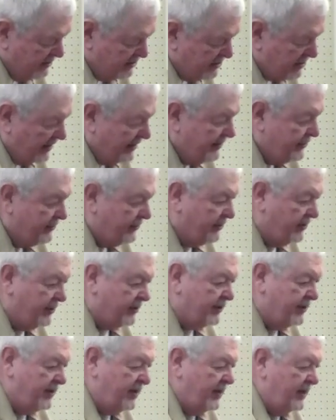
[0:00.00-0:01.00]
slide it
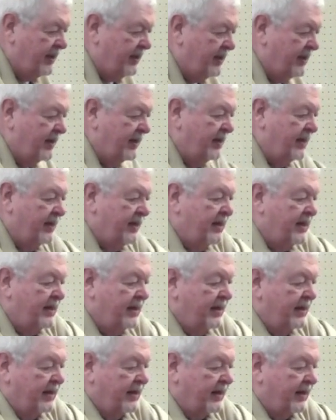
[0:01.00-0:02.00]
on,
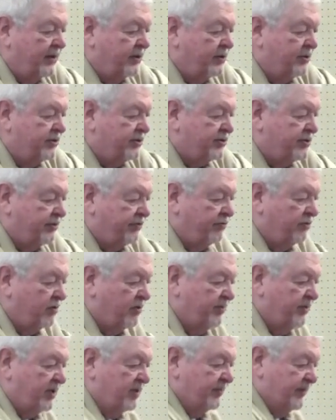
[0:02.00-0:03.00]
and I know this is a
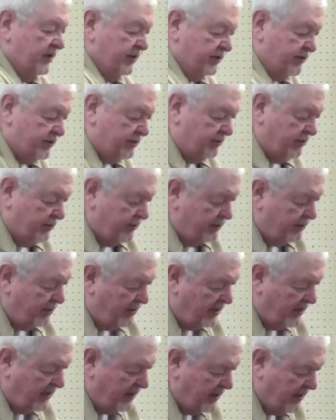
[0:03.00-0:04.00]
4 millimeter screw.